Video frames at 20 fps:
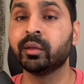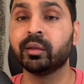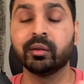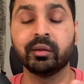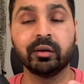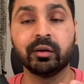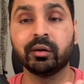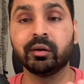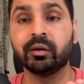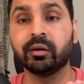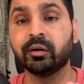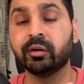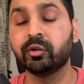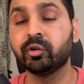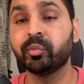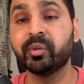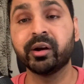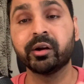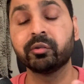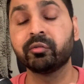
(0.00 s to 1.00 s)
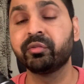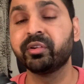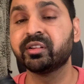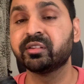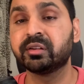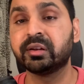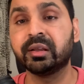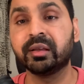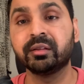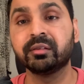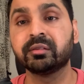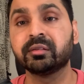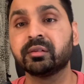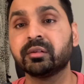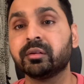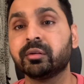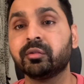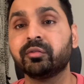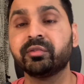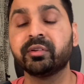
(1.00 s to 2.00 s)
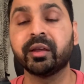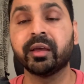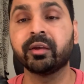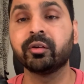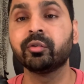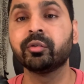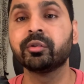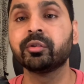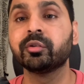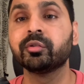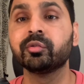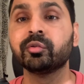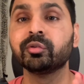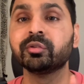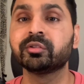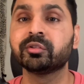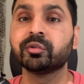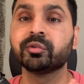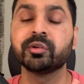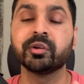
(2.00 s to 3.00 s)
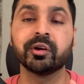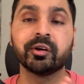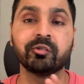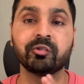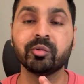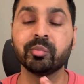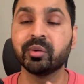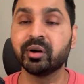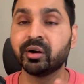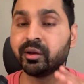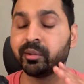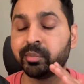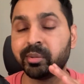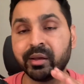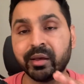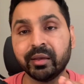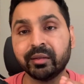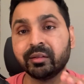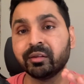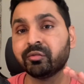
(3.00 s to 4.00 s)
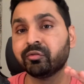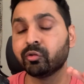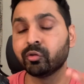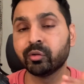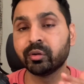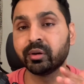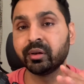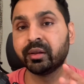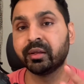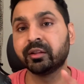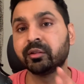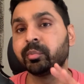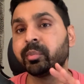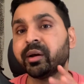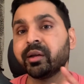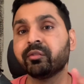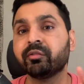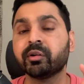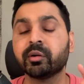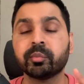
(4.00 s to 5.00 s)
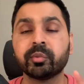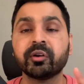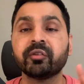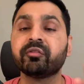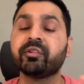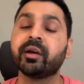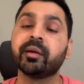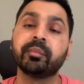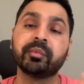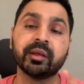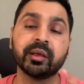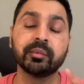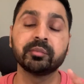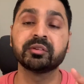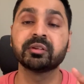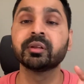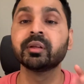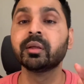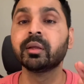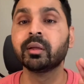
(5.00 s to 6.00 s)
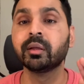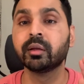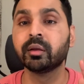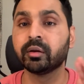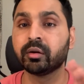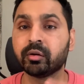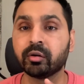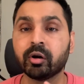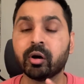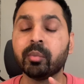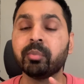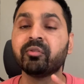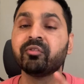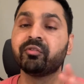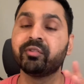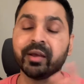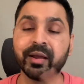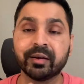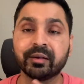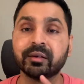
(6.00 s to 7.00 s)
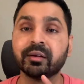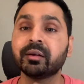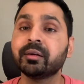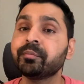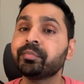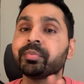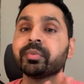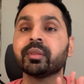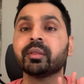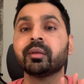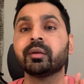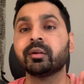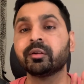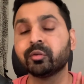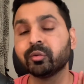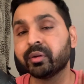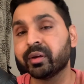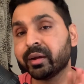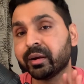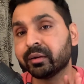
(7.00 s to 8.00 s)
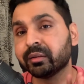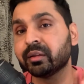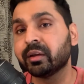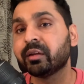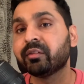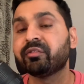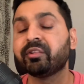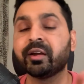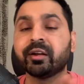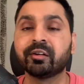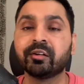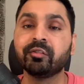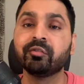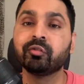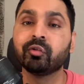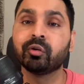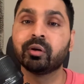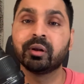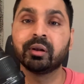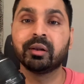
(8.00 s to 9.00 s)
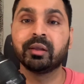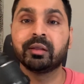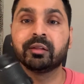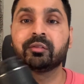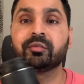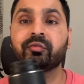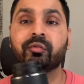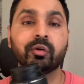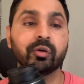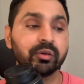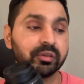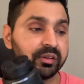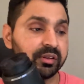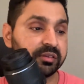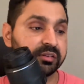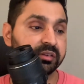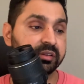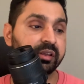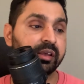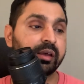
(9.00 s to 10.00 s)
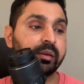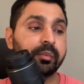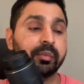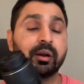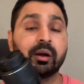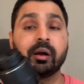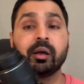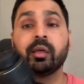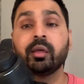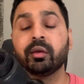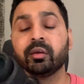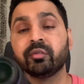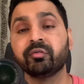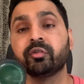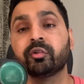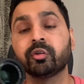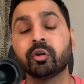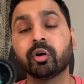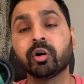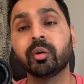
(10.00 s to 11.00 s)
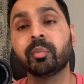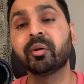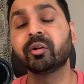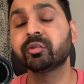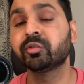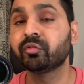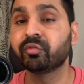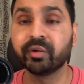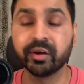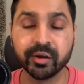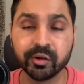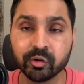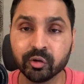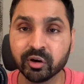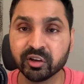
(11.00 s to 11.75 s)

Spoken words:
no matter which lens of Nikon you use, so you have to multiply the focal length by 1.5 times crop factor to get the effective focal length for this camera. If you talk about the video